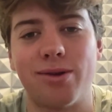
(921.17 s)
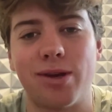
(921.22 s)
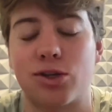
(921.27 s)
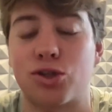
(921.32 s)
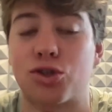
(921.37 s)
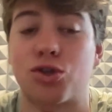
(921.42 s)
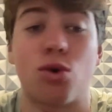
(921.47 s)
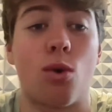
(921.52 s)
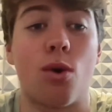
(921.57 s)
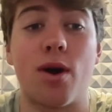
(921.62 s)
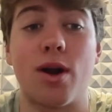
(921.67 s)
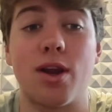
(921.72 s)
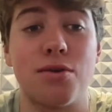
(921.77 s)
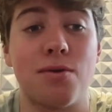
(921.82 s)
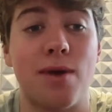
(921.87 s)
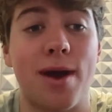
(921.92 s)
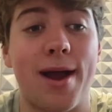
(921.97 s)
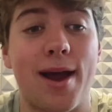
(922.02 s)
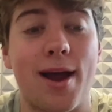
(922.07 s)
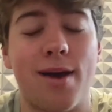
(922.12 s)
A story you
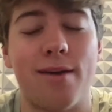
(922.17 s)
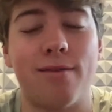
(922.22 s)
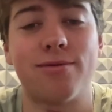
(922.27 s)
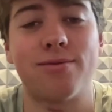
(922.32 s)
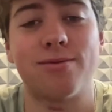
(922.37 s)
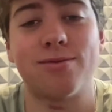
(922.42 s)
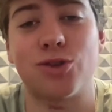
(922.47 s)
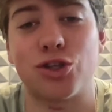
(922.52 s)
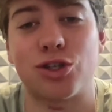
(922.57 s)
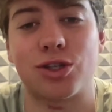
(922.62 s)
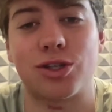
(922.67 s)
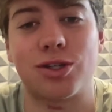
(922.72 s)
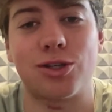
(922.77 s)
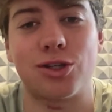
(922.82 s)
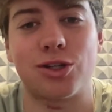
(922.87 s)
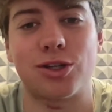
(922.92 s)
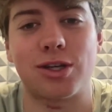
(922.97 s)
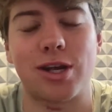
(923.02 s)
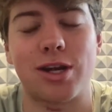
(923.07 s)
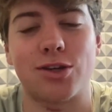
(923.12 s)
have.
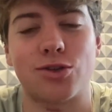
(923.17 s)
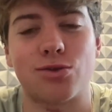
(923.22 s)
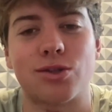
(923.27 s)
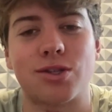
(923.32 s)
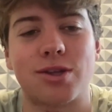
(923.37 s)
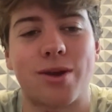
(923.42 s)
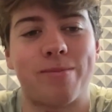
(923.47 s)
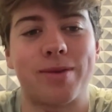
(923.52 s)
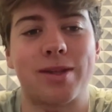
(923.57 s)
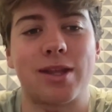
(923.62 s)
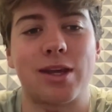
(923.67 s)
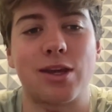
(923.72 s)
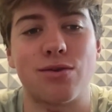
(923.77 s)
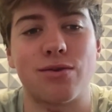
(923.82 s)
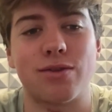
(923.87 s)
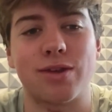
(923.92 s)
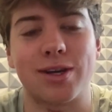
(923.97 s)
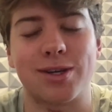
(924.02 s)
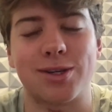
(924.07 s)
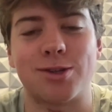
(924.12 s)
Just hit us with something that you
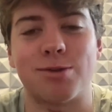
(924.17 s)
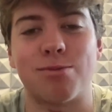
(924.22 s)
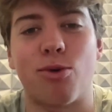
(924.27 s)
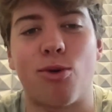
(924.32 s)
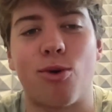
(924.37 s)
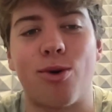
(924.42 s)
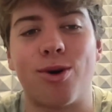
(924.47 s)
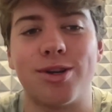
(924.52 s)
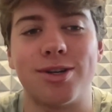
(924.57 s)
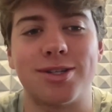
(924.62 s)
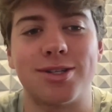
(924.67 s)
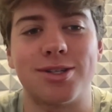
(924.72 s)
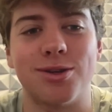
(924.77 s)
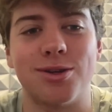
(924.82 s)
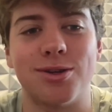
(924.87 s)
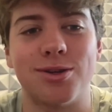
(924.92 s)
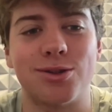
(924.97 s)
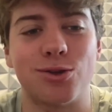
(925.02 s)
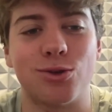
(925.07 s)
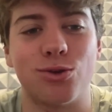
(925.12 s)
think is important
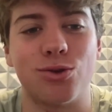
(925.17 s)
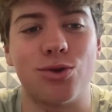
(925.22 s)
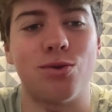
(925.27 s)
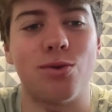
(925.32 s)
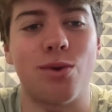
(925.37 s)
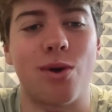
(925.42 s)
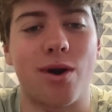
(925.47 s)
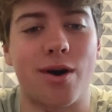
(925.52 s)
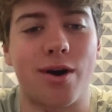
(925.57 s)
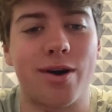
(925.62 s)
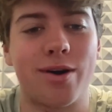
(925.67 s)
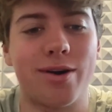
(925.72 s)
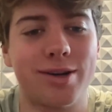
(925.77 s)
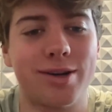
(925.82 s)
to who you are.